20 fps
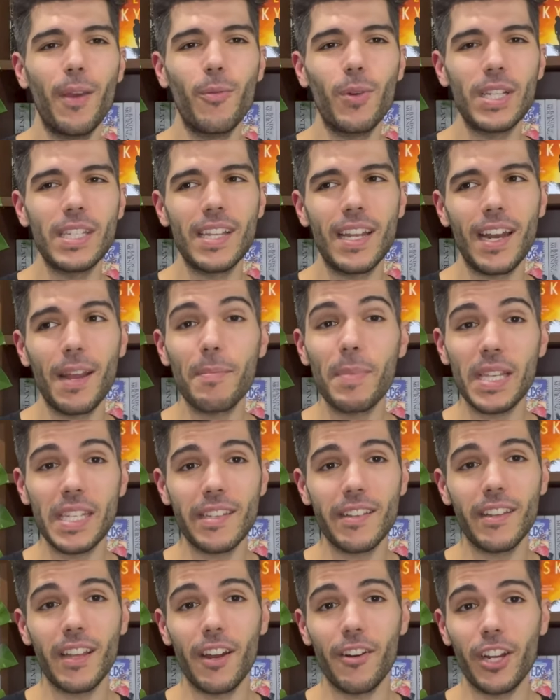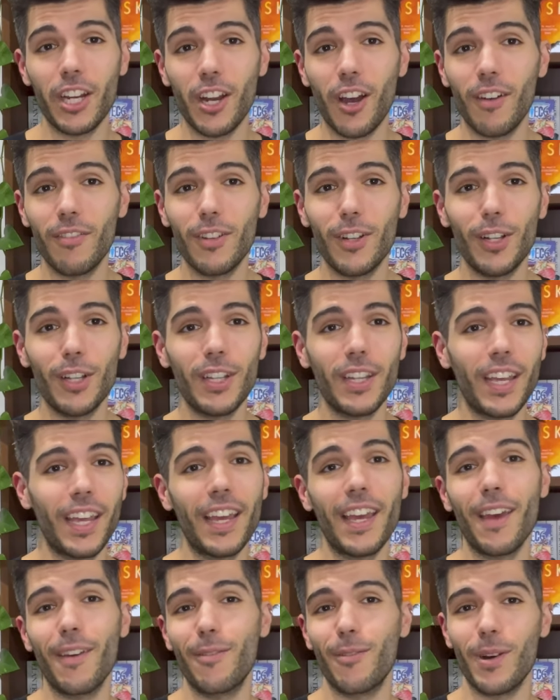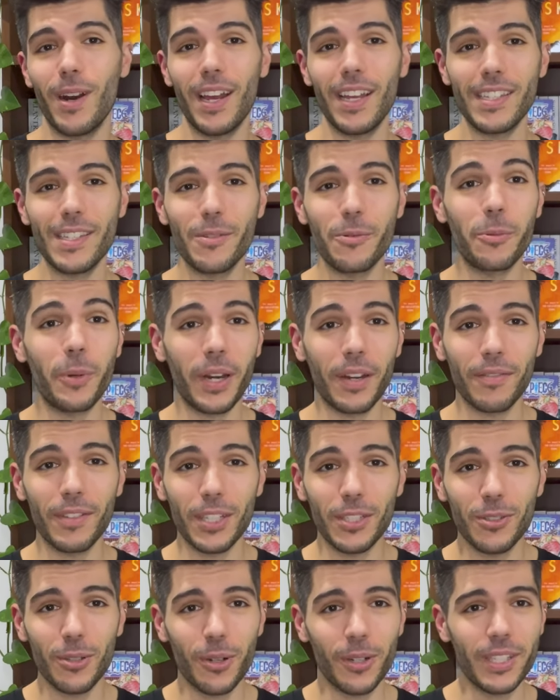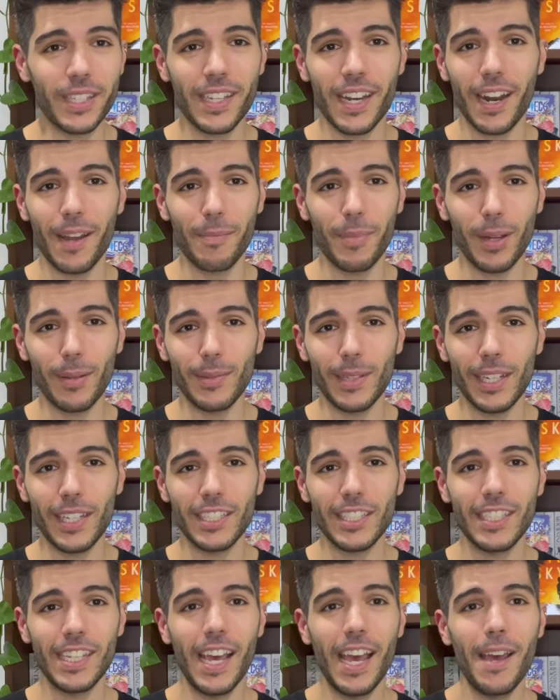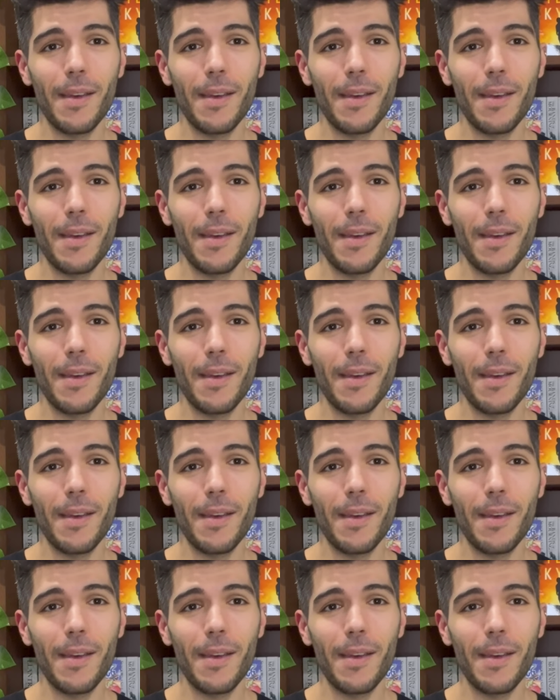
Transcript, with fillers: It was an epistolary novel. It gave rise to one of the shorts that I published